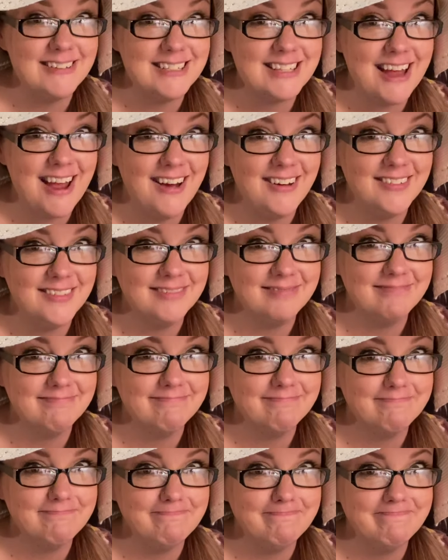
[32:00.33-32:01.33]
town.
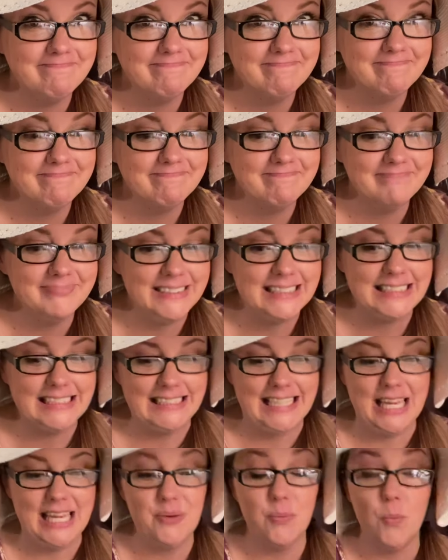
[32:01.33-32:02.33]

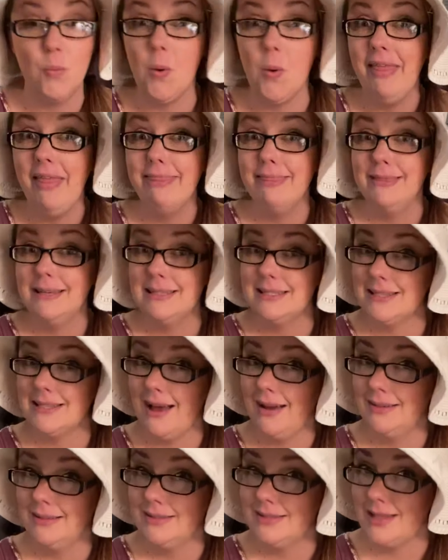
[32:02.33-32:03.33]
And what the
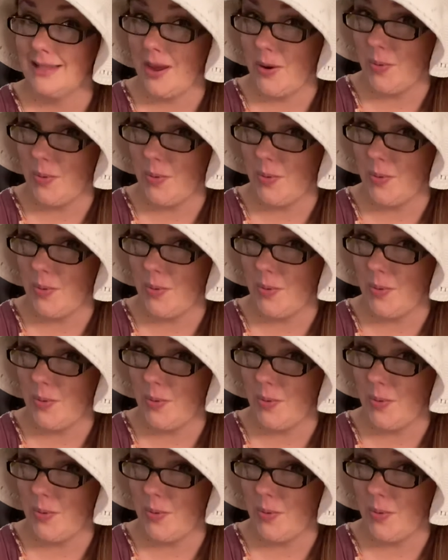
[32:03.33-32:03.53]
signs they